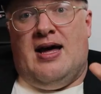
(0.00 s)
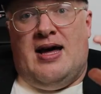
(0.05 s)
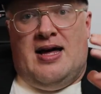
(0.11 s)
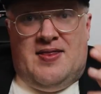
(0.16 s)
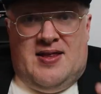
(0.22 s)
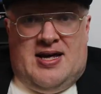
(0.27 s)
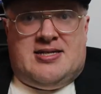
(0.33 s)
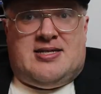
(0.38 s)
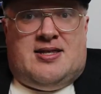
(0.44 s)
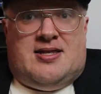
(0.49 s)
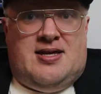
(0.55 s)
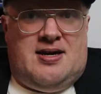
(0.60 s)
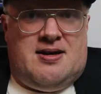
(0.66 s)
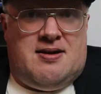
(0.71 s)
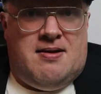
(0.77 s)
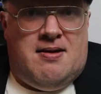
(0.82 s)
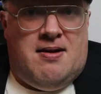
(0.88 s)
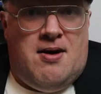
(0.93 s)
And that's the
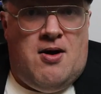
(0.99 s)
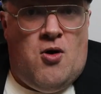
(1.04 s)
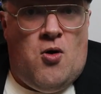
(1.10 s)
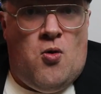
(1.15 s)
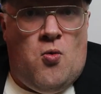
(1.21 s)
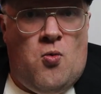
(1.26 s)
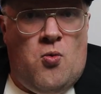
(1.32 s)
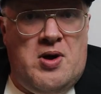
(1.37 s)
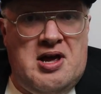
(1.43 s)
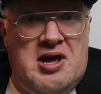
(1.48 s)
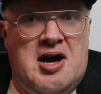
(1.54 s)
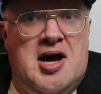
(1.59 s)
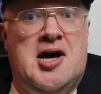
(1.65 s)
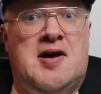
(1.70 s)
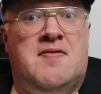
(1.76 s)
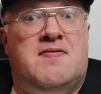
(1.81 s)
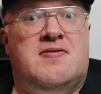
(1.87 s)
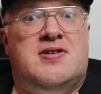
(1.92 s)
thing. We
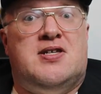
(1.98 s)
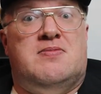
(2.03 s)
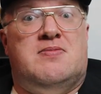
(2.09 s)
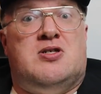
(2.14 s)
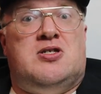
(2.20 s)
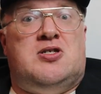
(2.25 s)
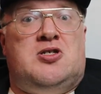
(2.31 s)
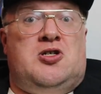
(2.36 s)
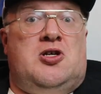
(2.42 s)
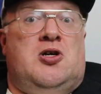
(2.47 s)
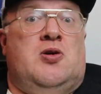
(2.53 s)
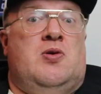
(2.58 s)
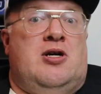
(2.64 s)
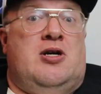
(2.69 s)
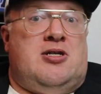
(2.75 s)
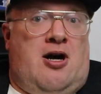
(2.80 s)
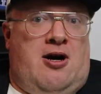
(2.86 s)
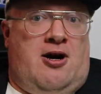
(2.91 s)
have some
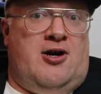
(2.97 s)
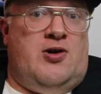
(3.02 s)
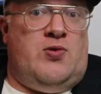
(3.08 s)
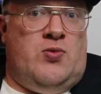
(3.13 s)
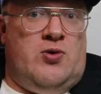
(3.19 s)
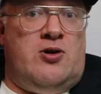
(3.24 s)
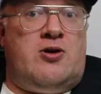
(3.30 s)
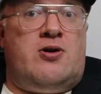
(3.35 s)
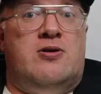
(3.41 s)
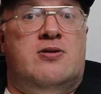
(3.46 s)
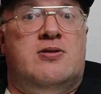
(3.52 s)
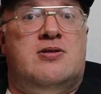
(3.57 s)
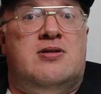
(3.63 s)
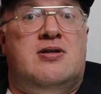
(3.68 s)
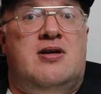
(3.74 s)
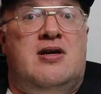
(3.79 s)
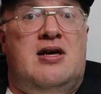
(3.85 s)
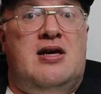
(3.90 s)
serious hard
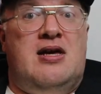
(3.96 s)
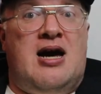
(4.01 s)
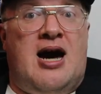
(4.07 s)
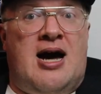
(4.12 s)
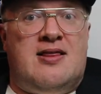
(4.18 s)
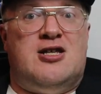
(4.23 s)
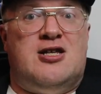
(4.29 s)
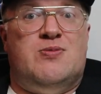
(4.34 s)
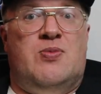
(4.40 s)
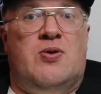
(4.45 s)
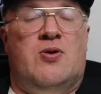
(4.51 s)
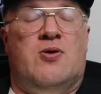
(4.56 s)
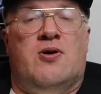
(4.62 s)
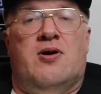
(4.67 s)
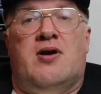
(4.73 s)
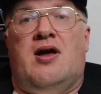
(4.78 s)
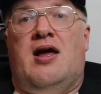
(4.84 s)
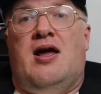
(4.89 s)
workers at the
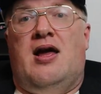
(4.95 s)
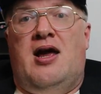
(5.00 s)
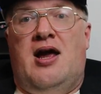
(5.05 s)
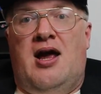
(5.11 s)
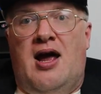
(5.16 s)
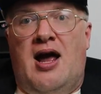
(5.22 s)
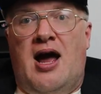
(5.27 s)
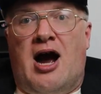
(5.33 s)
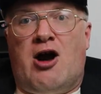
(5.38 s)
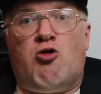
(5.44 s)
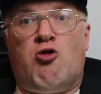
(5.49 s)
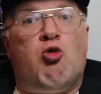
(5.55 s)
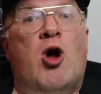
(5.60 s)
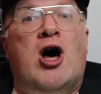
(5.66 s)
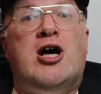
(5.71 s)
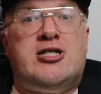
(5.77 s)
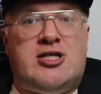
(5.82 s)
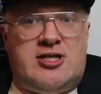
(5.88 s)
sport
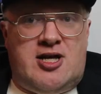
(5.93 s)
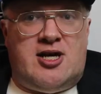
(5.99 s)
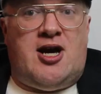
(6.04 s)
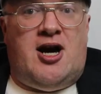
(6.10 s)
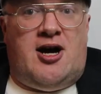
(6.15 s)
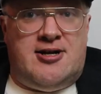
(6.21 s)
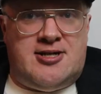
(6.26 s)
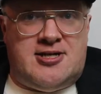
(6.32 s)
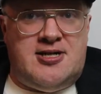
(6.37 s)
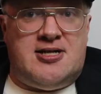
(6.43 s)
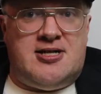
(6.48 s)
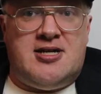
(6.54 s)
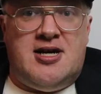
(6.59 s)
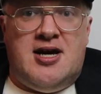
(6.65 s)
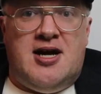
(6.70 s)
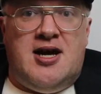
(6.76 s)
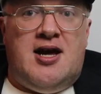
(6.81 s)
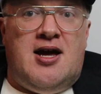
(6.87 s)
across the continent.
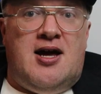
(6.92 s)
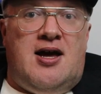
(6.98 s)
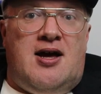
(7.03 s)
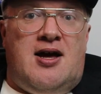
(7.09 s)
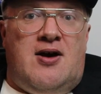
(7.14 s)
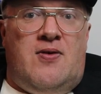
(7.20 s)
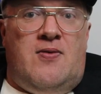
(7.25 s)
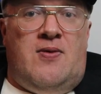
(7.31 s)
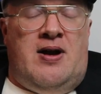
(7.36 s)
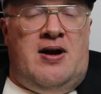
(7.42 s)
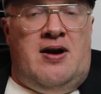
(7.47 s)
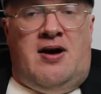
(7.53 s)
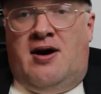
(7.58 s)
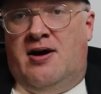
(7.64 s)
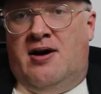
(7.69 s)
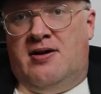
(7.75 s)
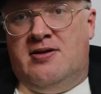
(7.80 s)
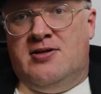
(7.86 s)
When
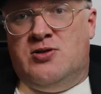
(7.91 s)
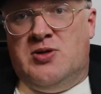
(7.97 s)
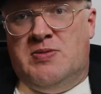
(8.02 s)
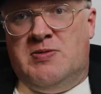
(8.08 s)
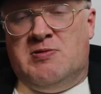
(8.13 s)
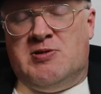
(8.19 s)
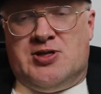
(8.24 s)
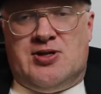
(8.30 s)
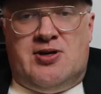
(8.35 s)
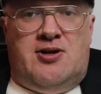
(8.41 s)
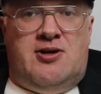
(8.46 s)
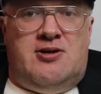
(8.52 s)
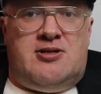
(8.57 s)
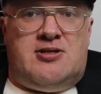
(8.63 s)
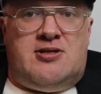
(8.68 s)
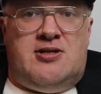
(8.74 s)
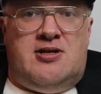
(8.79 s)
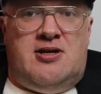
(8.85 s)
Ireland's women
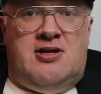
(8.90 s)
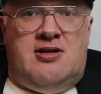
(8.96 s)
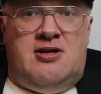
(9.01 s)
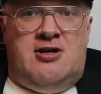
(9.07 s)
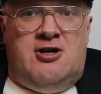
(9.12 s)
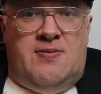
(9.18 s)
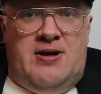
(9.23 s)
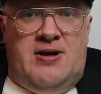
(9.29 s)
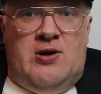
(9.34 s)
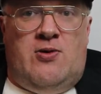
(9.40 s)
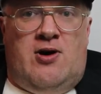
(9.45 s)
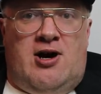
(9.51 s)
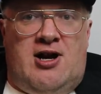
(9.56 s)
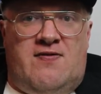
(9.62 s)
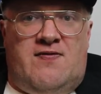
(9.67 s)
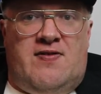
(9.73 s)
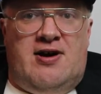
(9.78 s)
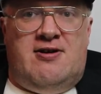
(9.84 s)
returned to the European
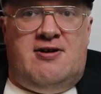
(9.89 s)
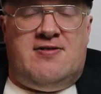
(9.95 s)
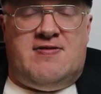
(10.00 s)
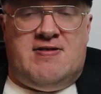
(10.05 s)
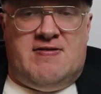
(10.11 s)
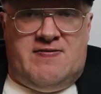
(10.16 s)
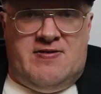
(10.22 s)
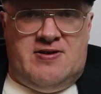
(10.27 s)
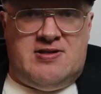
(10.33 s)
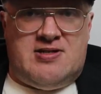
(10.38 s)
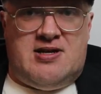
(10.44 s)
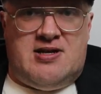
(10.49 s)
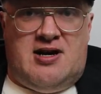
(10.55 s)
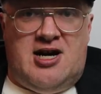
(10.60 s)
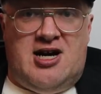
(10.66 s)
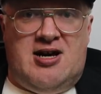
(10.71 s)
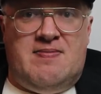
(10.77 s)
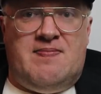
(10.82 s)
qualifiers for the first
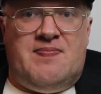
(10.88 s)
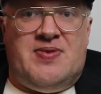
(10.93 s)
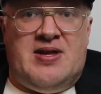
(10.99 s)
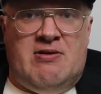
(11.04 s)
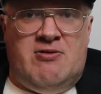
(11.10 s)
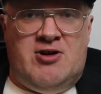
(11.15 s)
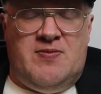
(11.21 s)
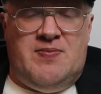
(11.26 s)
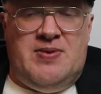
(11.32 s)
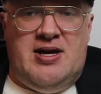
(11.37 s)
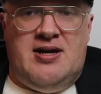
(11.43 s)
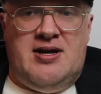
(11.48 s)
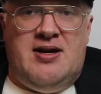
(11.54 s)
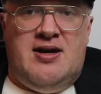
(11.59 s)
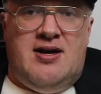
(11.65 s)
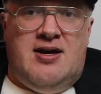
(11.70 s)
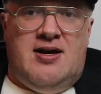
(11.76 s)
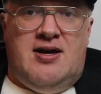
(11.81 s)
time, that would have
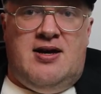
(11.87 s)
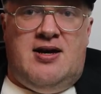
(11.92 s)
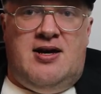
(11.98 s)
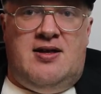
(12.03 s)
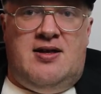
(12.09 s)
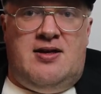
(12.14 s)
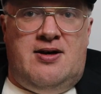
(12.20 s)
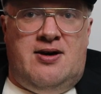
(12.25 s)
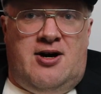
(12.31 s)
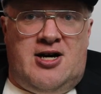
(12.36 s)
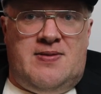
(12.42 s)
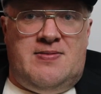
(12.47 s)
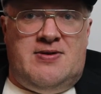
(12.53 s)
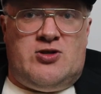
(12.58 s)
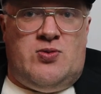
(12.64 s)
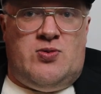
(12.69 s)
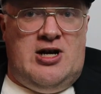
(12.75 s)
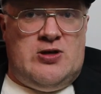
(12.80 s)
been in the autumn
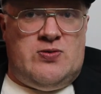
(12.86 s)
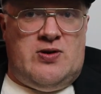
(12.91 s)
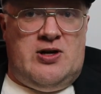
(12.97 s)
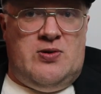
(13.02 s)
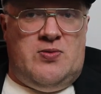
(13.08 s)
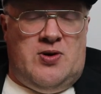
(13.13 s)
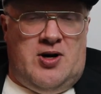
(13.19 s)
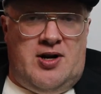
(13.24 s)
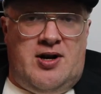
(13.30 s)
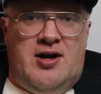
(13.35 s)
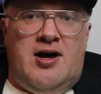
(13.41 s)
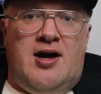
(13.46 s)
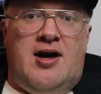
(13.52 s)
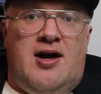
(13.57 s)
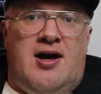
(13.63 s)
of 2021,